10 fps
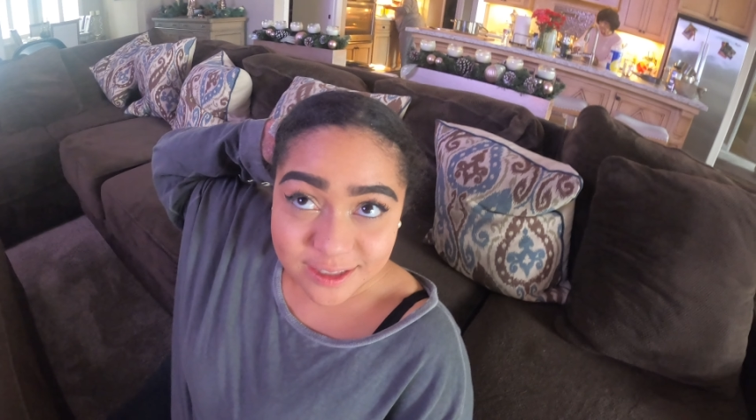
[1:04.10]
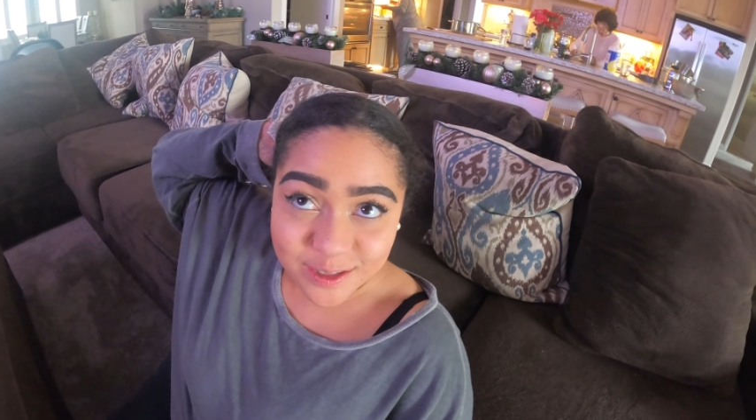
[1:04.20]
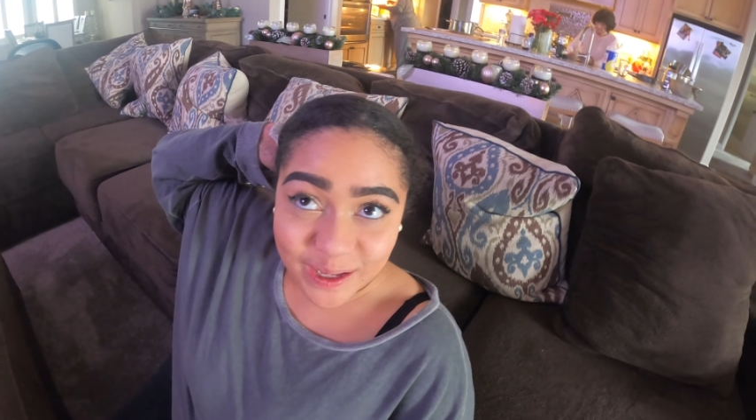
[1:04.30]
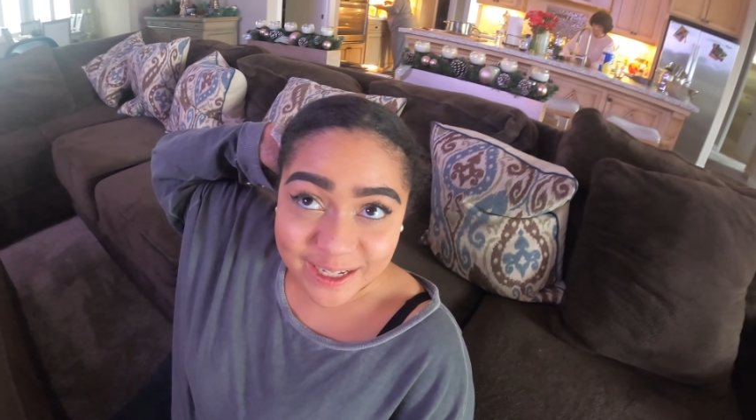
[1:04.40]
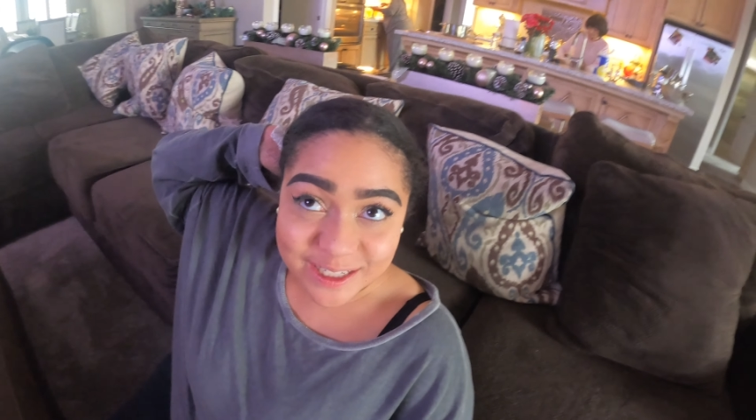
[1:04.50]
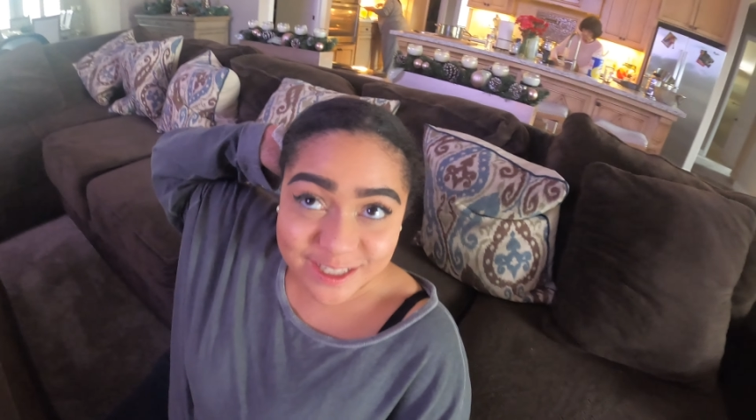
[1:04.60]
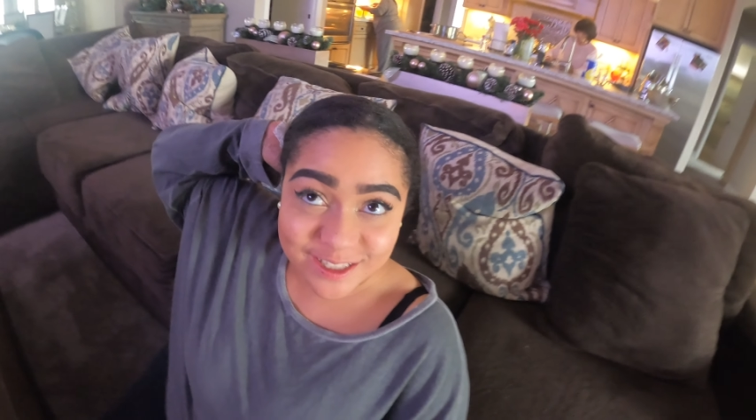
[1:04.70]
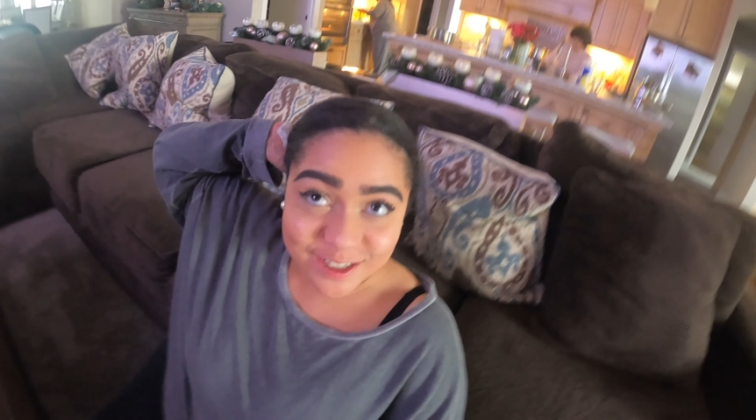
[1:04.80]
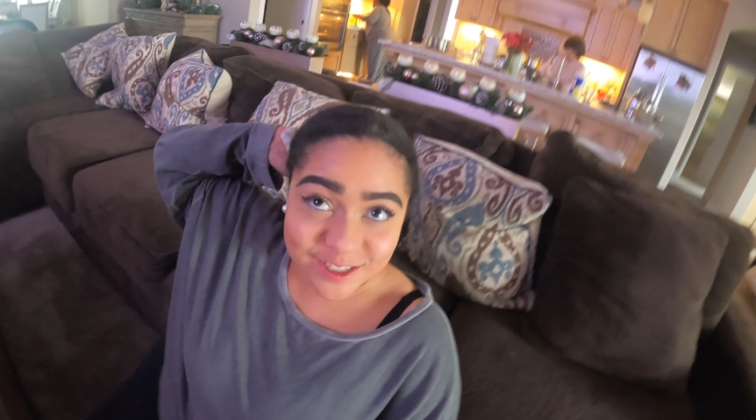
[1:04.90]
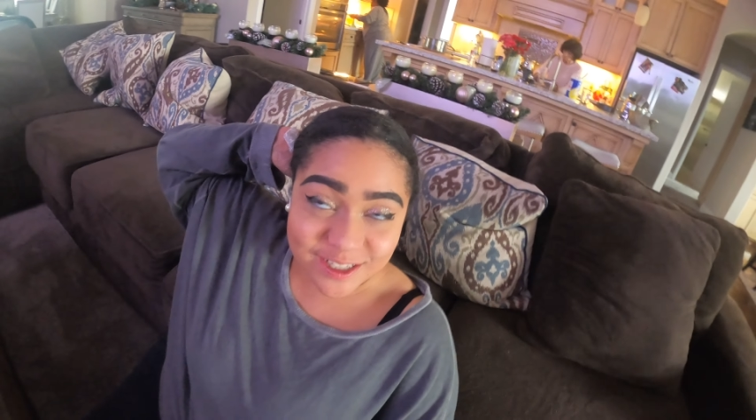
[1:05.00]
So I
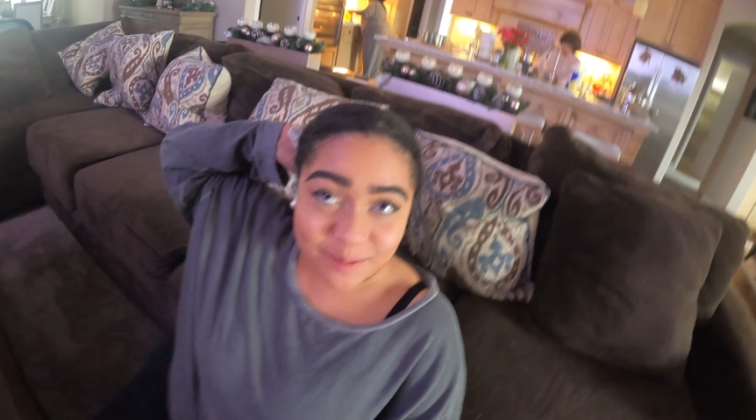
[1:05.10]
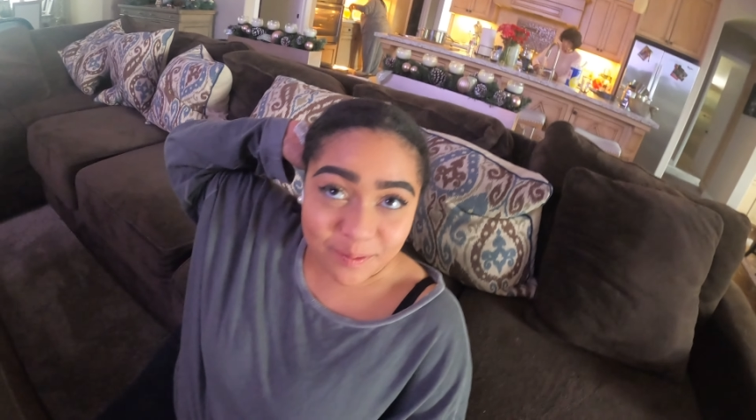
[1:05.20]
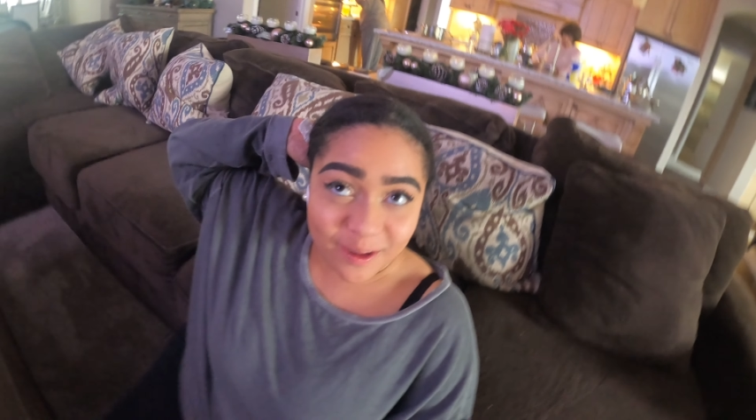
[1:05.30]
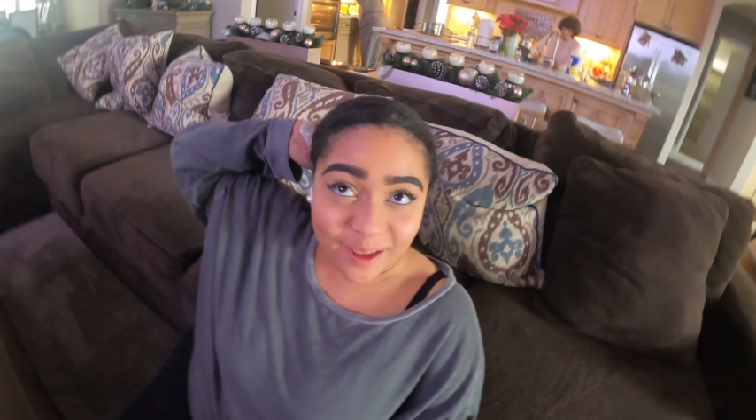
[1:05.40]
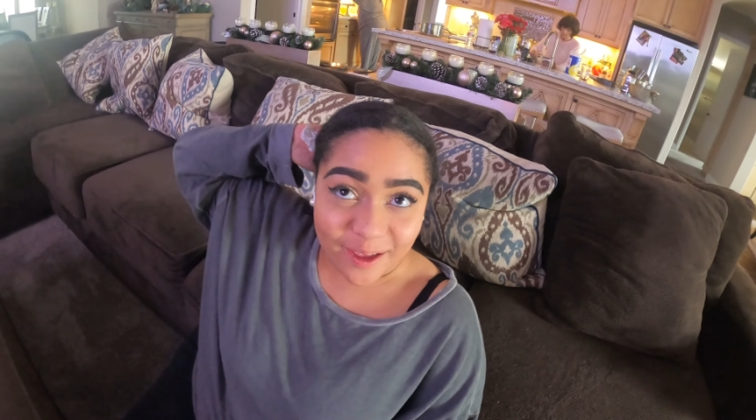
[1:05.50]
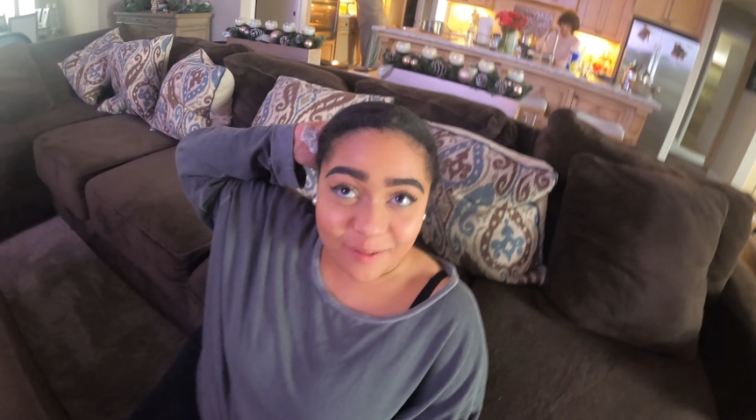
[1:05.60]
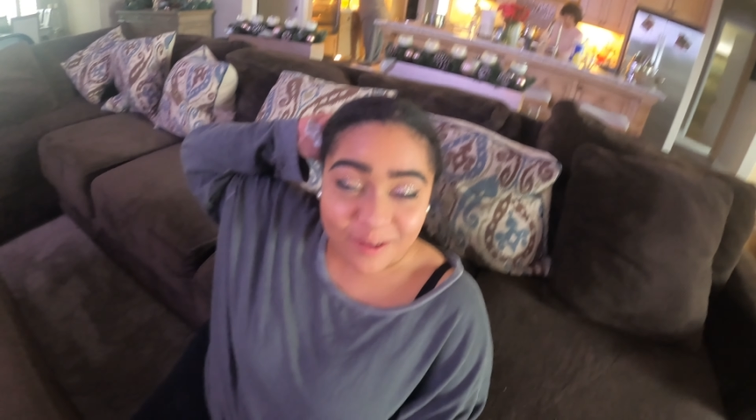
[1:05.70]
just searched up what I,